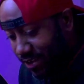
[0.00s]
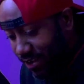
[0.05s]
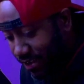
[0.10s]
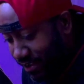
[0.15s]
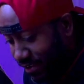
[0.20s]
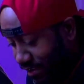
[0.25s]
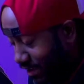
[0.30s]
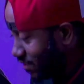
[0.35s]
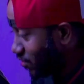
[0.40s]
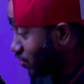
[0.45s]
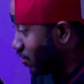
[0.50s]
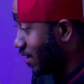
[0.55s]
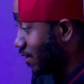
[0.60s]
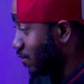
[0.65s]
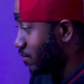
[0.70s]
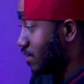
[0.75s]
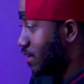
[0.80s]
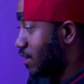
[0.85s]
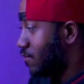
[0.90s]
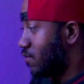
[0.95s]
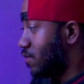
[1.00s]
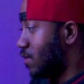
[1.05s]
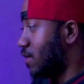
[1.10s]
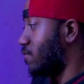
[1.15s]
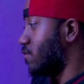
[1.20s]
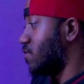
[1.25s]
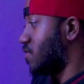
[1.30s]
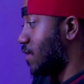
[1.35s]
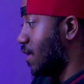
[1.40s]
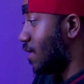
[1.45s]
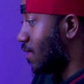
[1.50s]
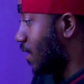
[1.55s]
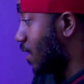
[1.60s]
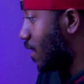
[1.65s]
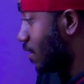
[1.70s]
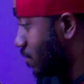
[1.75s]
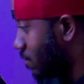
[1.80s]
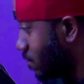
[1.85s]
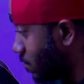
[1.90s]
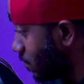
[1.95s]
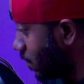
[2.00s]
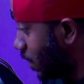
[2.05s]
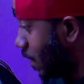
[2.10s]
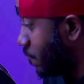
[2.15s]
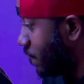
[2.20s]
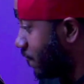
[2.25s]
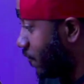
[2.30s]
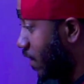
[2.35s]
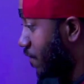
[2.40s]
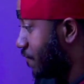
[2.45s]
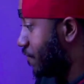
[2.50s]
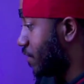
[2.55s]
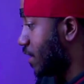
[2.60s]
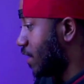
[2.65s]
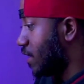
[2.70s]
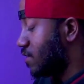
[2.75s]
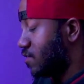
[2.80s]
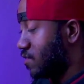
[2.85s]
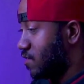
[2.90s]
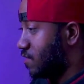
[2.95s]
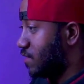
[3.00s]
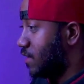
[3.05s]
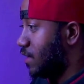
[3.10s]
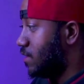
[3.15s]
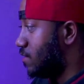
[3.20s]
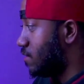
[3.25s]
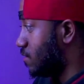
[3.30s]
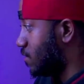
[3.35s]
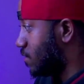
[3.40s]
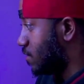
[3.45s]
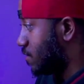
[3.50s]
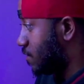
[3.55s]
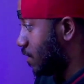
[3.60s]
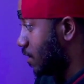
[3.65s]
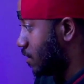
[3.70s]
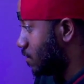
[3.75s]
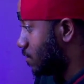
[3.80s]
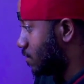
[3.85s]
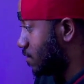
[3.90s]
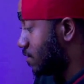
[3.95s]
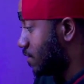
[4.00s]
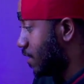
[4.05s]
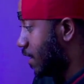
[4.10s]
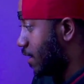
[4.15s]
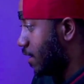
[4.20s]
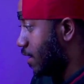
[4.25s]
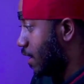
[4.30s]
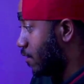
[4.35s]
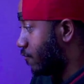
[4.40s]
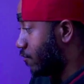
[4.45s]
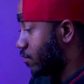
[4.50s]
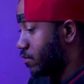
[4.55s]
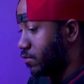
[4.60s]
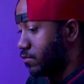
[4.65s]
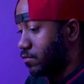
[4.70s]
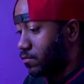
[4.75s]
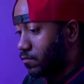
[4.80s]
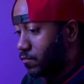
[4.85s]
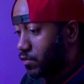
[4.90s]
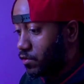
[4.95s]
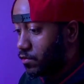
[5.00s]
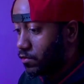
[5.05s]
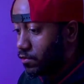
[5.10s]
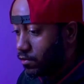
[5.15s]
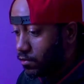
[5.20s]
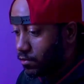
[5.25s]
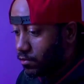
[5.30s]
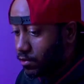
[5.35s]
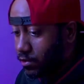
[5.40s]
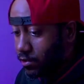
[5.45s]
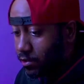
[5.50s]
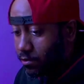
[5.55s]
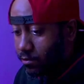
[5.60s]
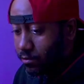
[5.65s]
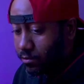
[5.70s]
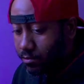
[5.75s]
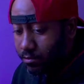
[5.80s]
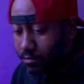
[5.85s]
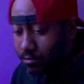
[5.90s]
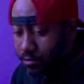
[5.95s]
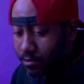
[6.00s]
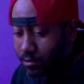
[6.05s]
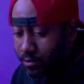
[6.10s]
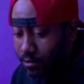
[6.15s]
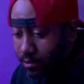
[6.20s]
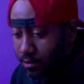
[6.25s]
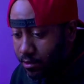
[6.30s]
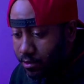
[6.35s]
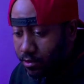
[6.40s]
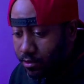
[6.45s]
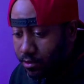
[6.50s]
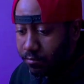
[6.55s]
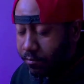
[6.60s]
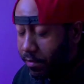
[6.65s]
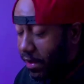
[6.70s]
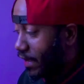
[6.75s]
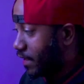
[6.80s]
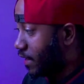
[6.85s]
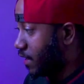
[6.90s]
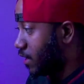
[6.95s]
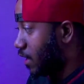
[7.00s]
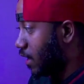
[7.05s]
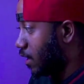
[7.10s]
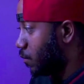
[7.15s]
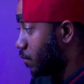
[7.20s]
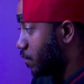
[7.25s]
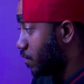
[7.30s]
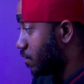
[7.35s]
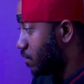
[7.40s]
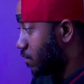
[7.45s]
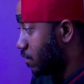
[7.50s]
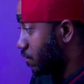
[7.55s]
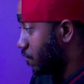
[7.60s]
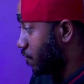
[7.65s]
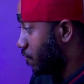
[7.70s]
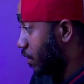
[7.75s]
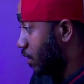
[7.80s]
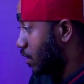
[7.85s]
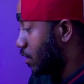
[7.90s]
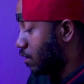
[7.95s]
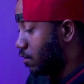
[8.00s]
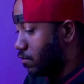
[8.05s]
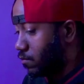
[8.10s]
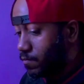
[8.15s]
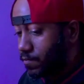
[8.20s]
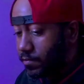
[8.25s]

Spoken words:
I thought I would never ever say that. I feel like it's just the easiest thing to say ever when you're, back again with another video.